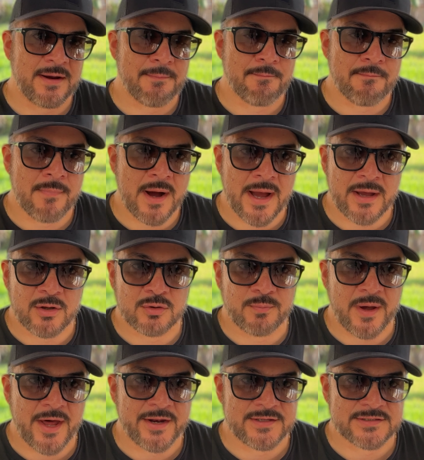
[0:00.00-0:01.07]
mild
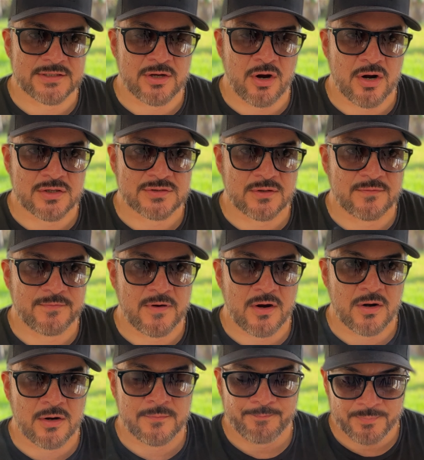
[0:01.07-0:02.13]
body cigar so
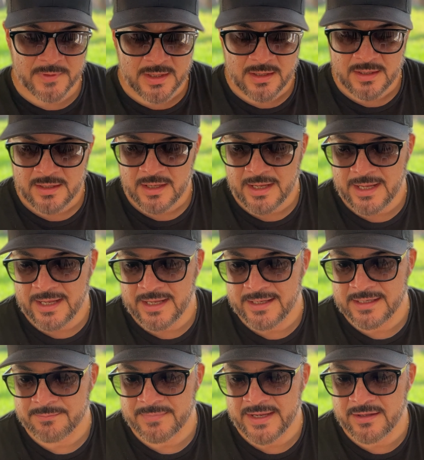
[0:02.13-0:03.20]
far, uh,
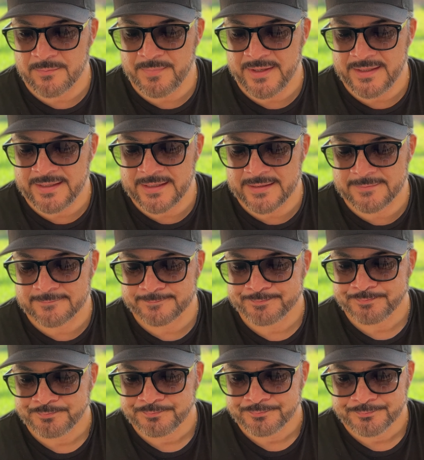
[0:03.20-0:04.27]
in my opinion.
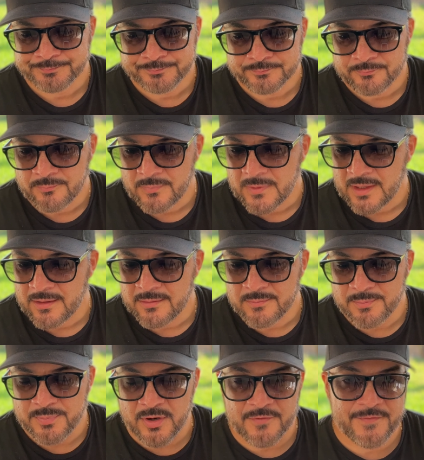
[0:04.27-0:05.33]

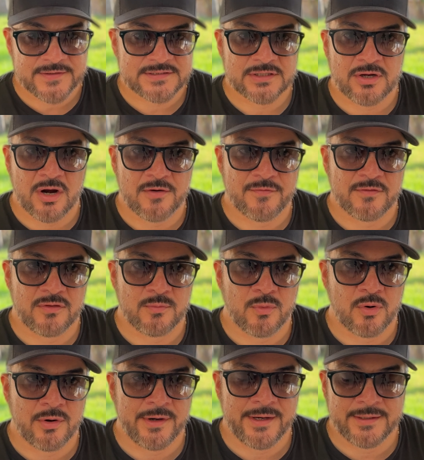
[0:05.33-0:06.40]
Perfect cigar for the
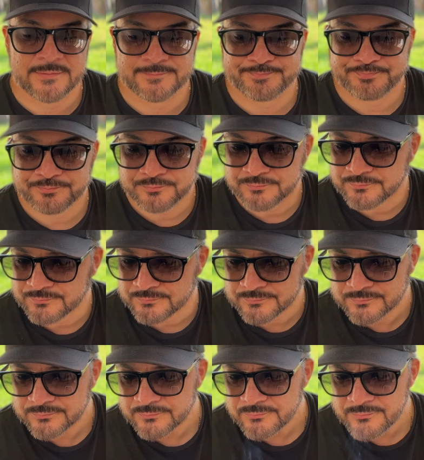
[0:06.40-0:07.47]
morning.
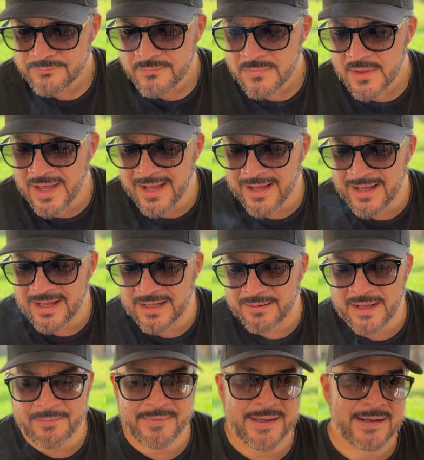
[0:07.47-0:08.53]
Uh,
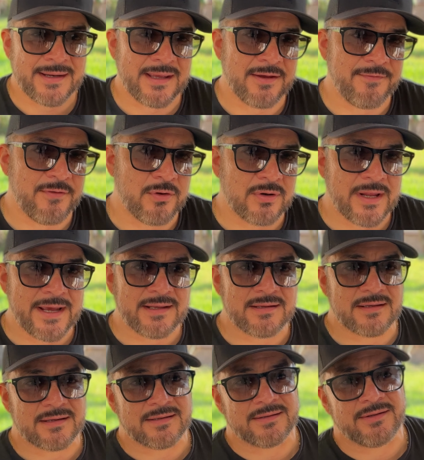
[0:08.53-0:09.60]
I mean, if you like,
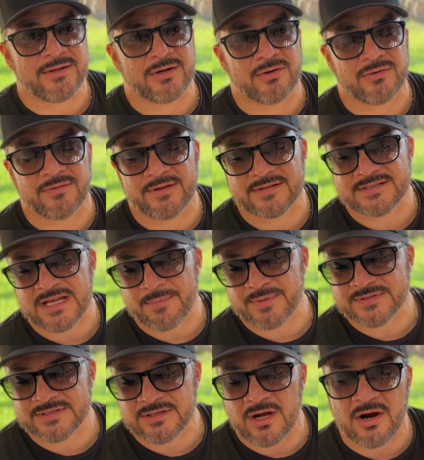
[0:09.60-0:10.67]
you know, this type
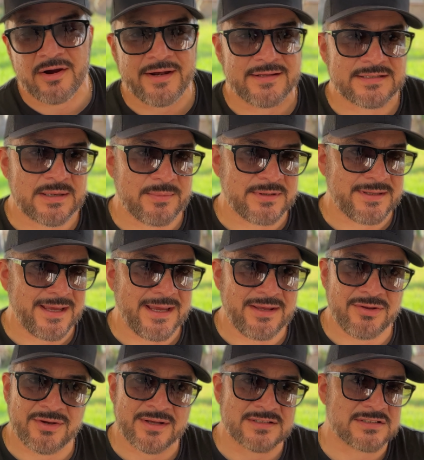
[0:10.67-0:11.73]
of cigar any time of day,
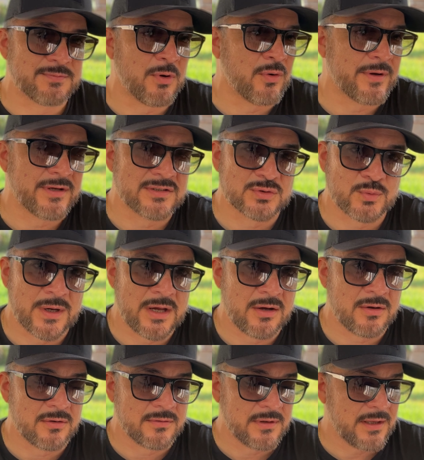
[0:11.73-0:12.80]
you can smoke it as
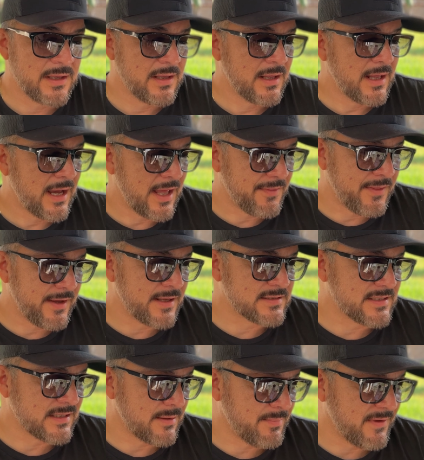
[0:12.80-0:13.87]
well. I think
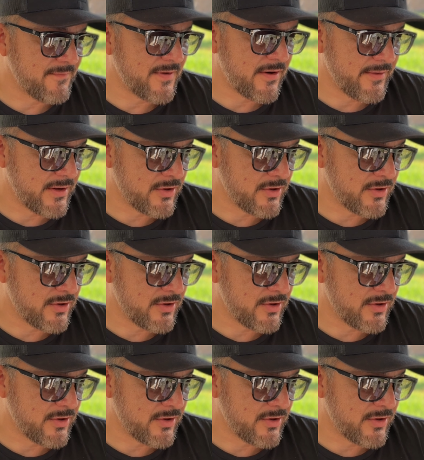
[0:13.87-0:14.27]
it's going to be very